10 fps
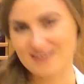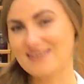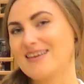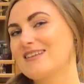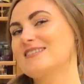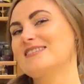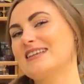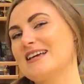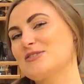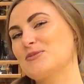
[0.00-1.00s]

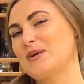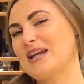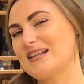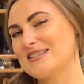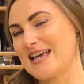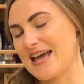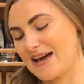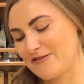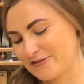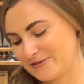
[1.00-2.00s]
guess what else I
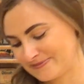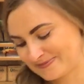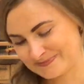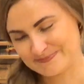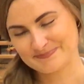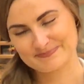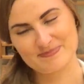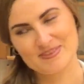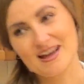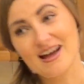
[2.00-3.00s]
have?
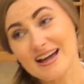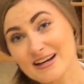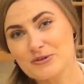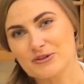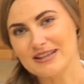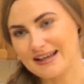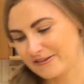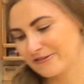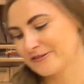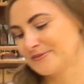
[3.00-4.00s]
I know you'll
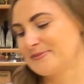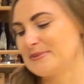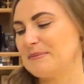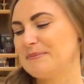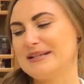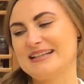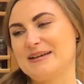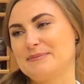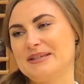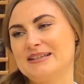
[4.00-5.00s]
laugh, but
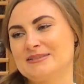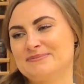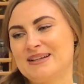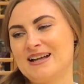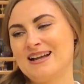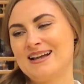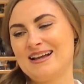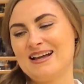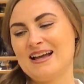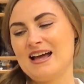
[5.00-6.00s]
I mean,
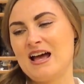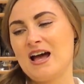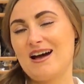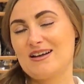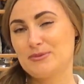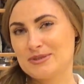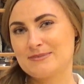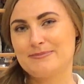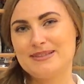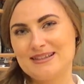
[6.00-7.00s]
I
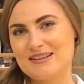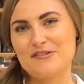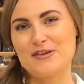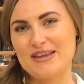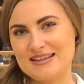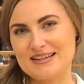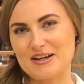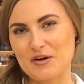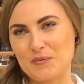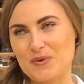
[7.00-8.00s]
wouldn't be a
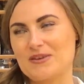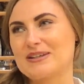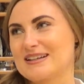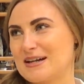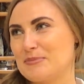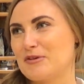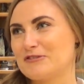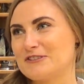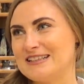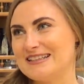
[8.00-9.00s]
Lithuanian without a cup
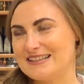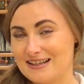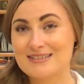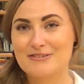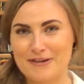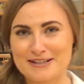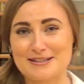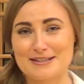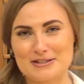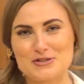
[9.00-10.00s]
of tea. It fits
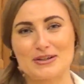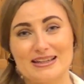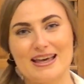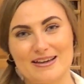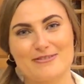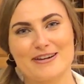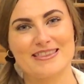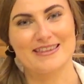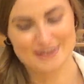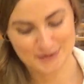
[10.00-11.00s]
literally
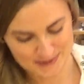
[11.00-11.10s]
everything to